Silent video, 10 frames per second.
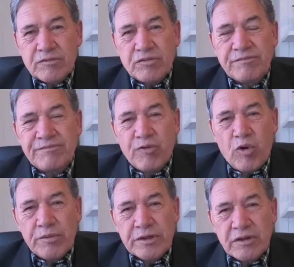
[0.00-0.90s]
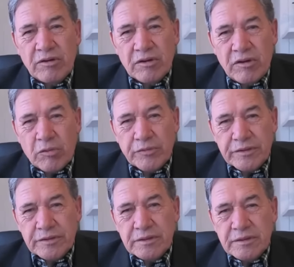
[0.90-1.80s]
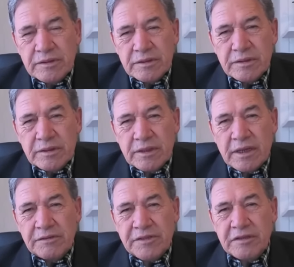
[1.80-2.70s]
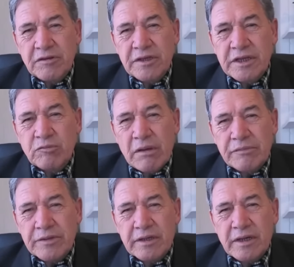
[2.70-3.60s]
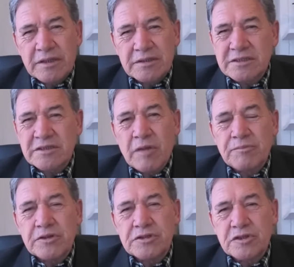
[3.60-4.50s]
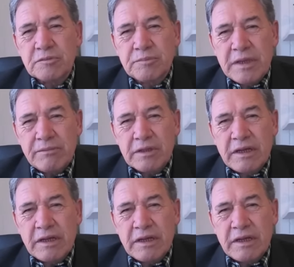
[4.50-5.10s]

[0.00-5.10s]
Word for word: conform and go along with it and think you can get away with that. I just hope the New Zealand people